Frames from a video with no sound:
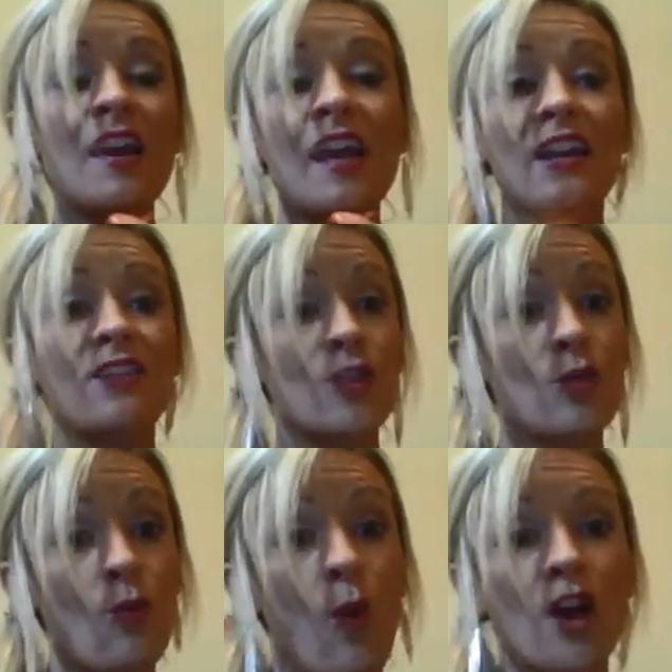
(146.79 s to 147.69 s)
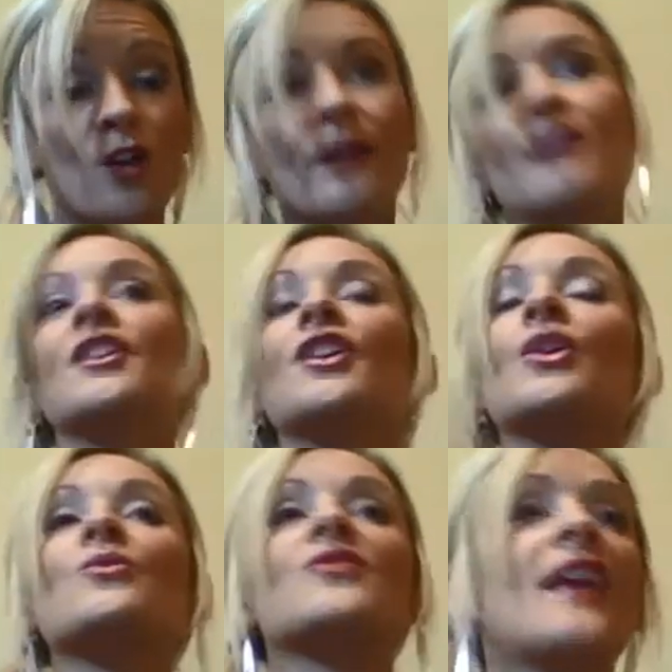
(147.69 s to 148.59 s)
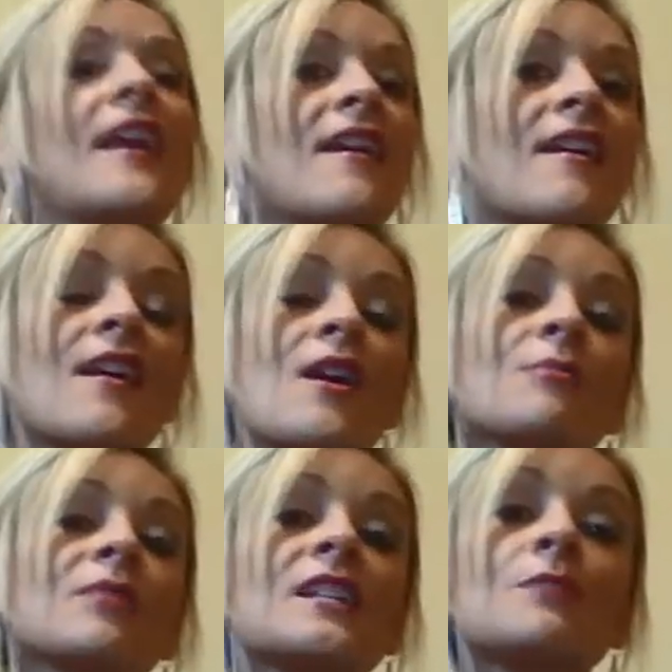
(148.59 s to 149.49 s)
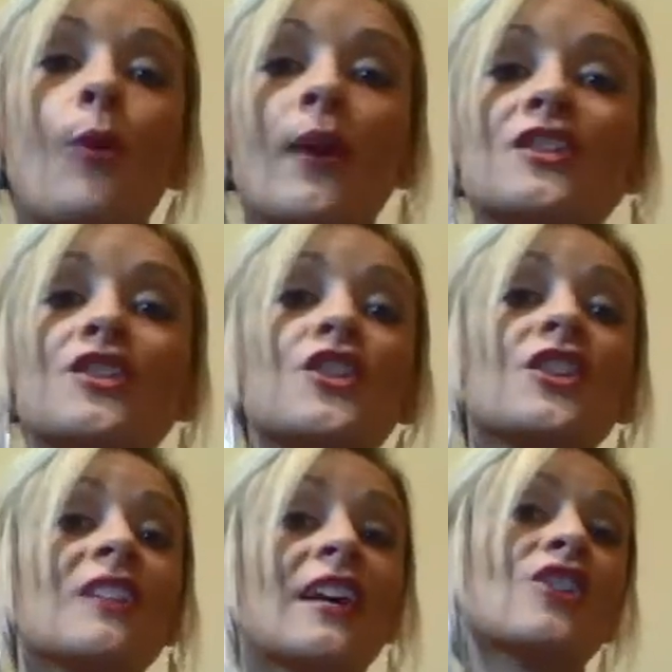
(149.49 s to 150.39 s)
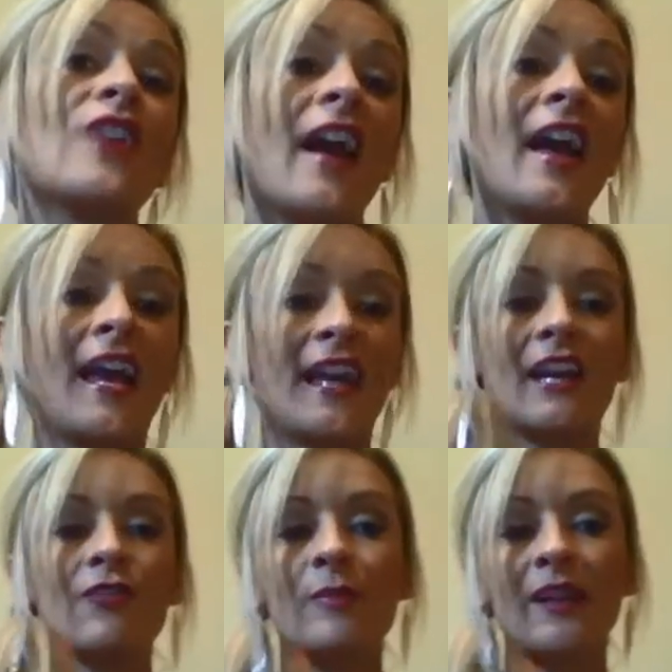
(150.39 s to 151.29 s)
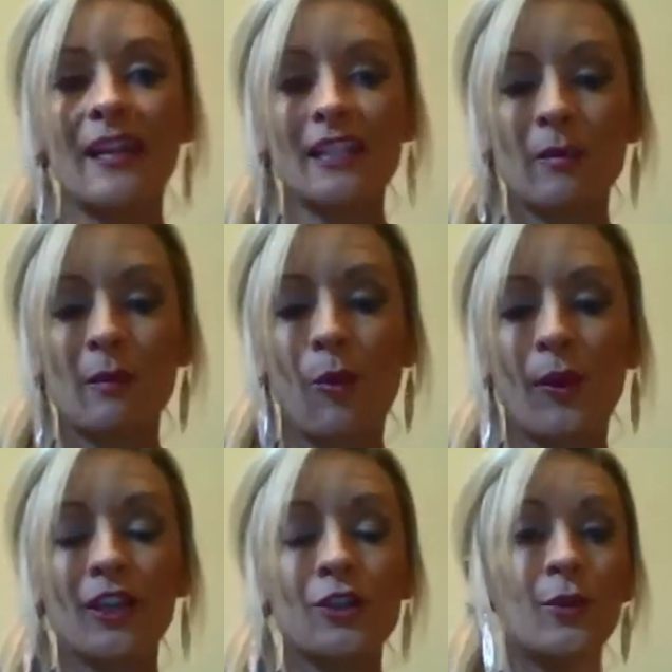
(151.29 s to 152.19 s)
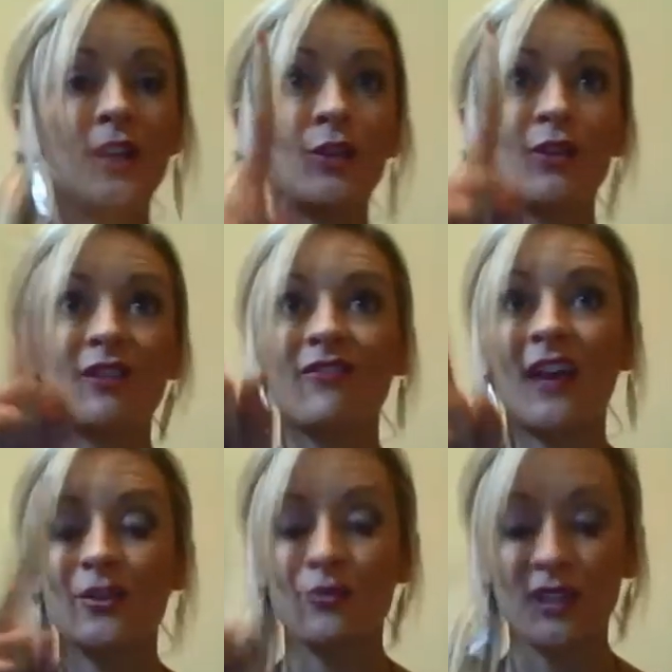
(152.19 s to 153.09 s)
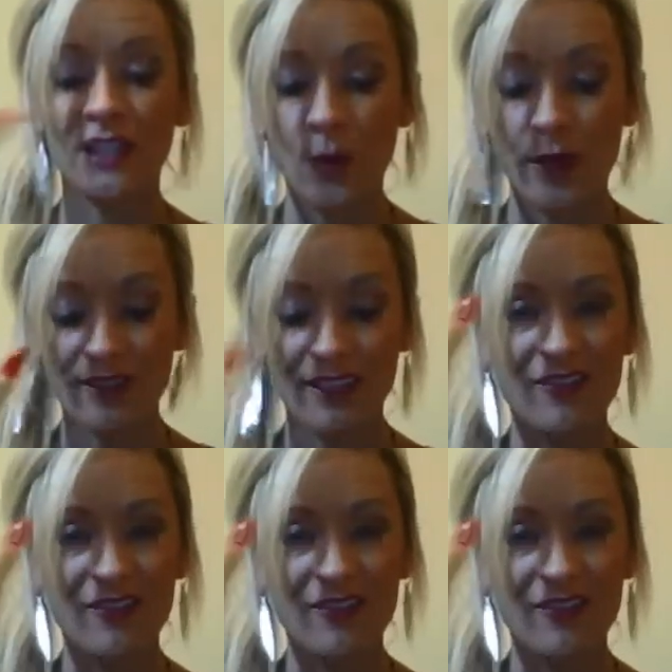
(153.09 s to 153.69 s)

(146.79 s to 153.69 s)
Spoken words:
And if you walk around and you say, please point to the letter A, and everybody has to be pointing to it, you can find really quickly.